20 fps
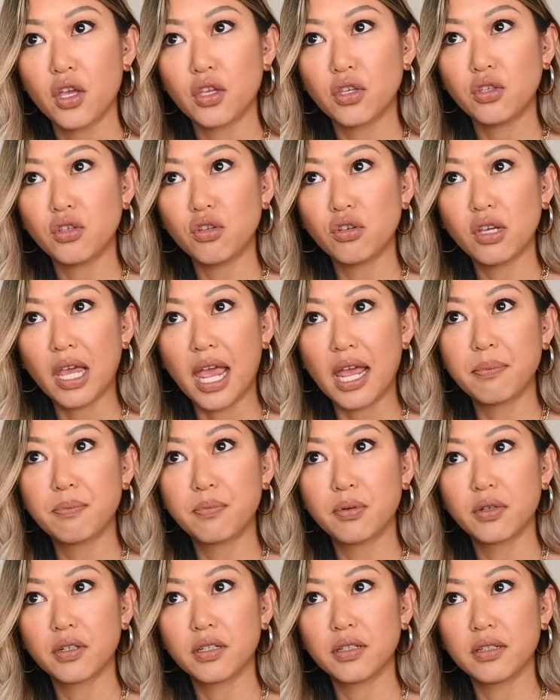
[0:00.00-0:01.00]
you can
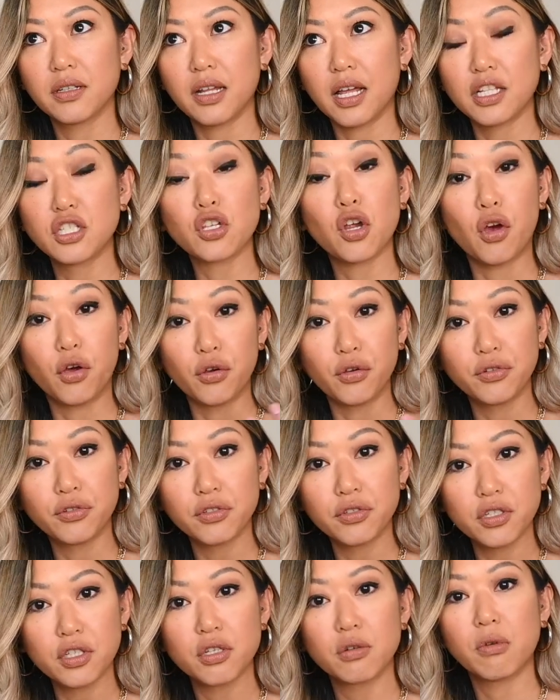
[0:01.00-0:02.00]
put a
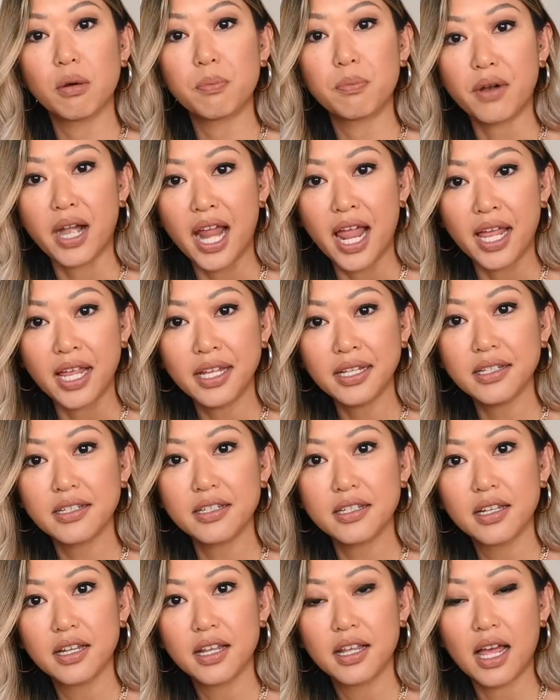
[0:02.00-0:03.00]
tone to a
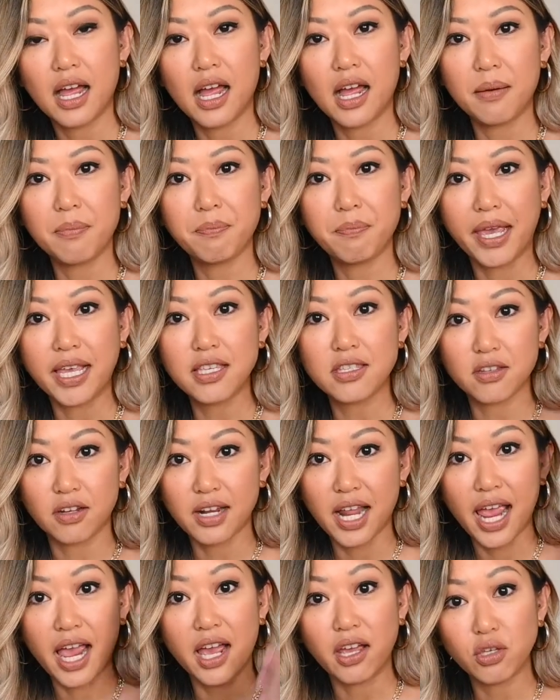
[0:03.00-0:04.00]
brand based
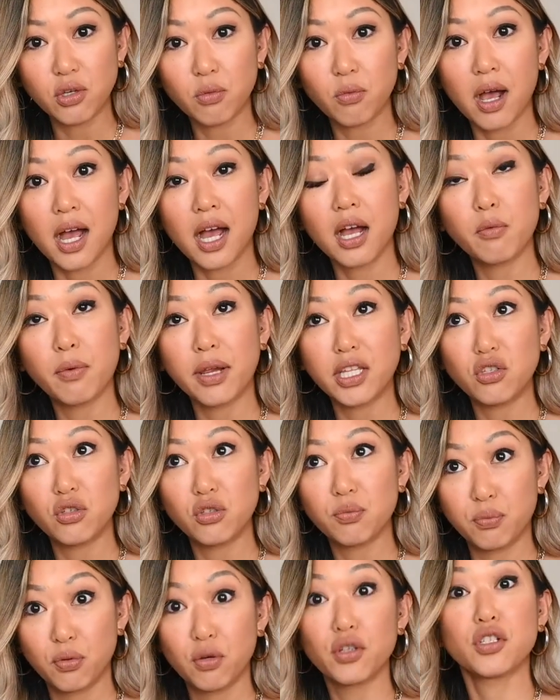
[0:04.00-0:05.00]
on how you are. When
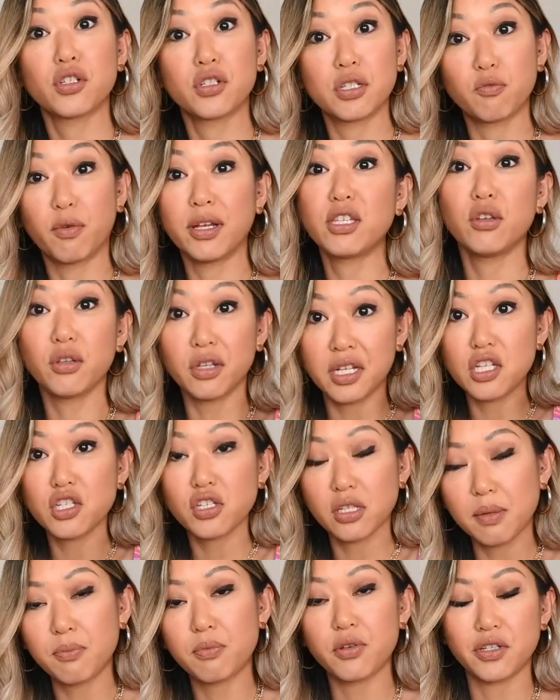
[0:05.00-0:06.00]
you
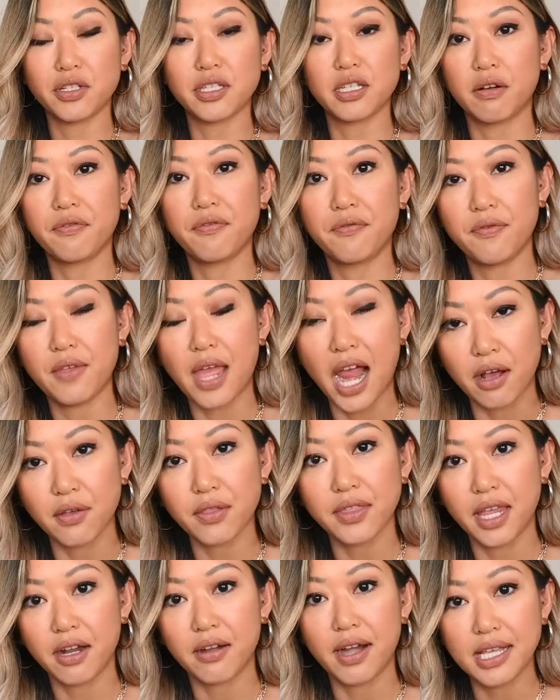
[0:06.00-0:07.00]
initially put yourself
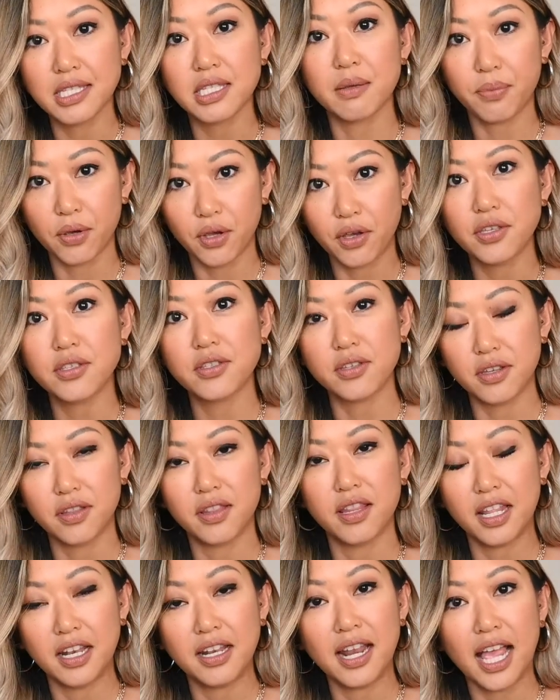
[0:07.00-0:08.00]
out there as a
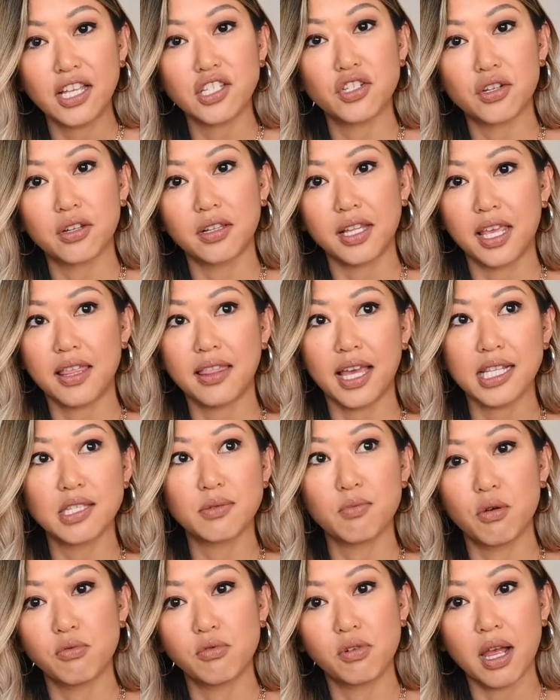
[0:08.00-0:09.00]
person, then naturally
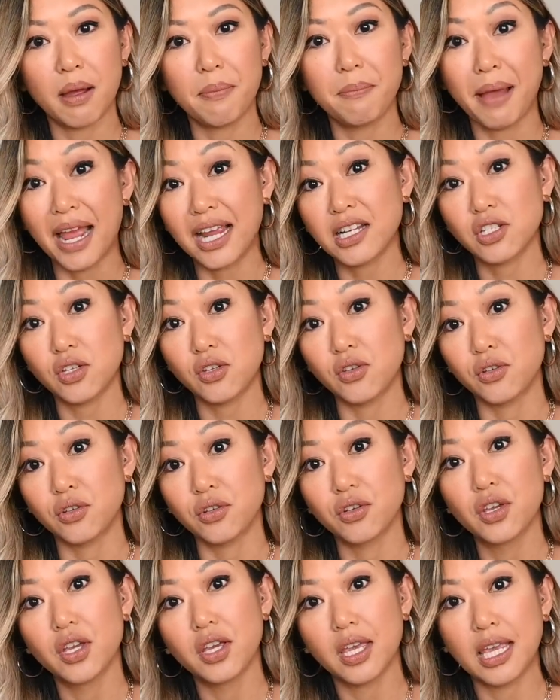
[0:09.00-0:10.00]
that's what will come back to
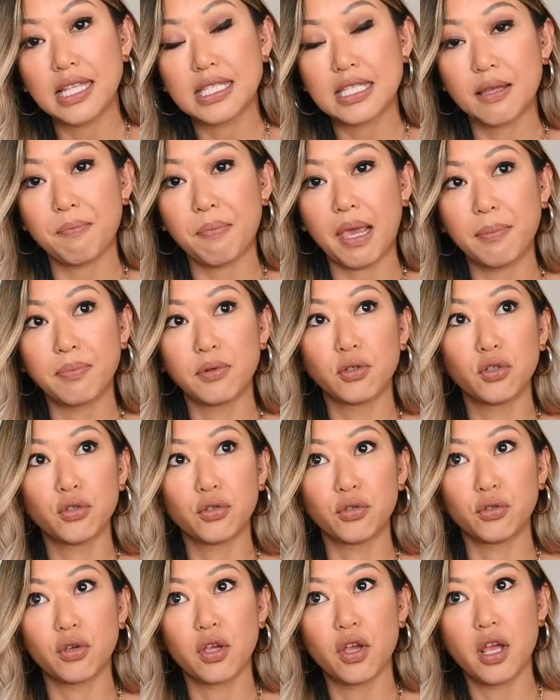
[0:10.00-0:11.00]
you. It's the people
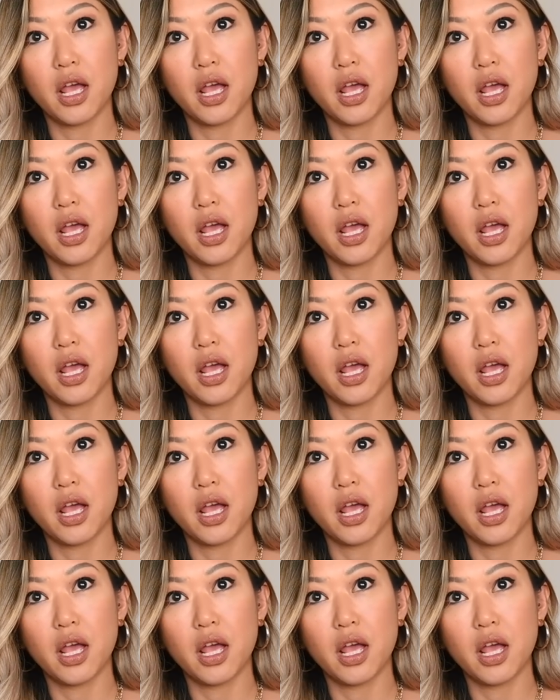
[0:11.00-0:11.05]
who